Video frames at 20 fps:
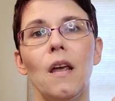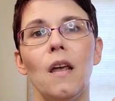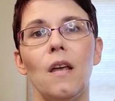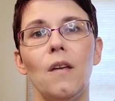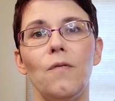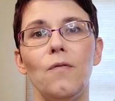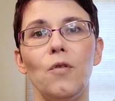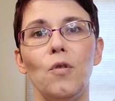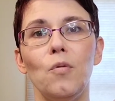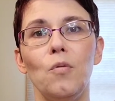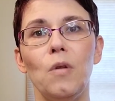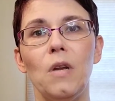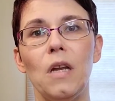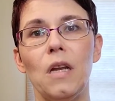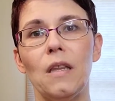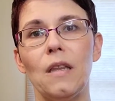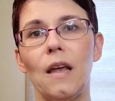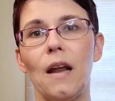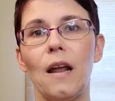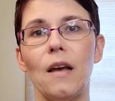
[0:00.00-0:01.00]
If you
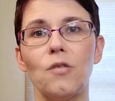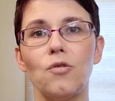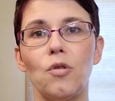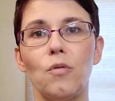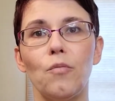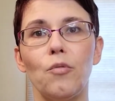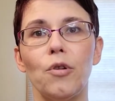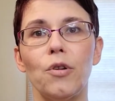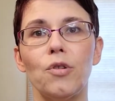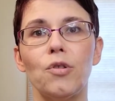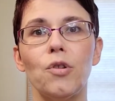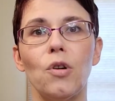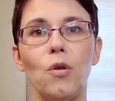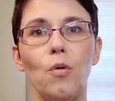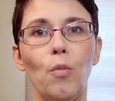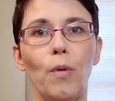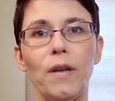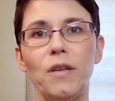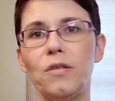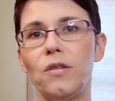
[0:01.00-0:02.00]
need that extra moisture,
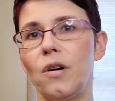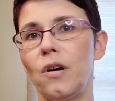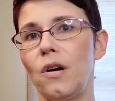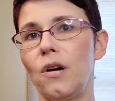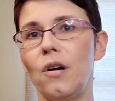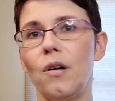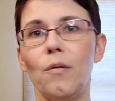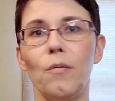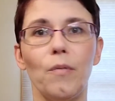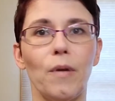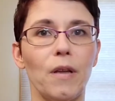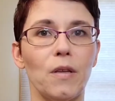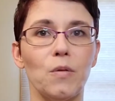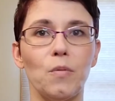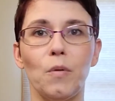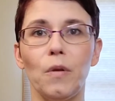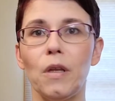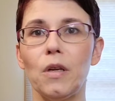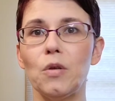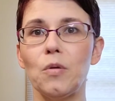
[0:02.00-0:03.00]
winter gets
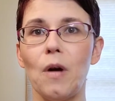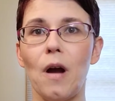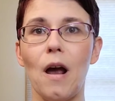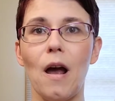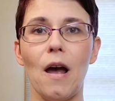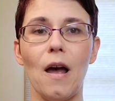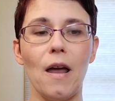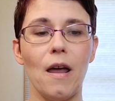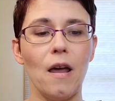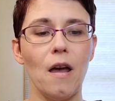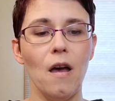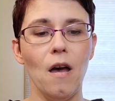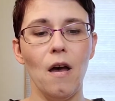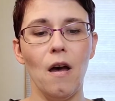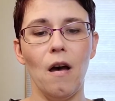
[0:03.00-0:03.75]
really dry.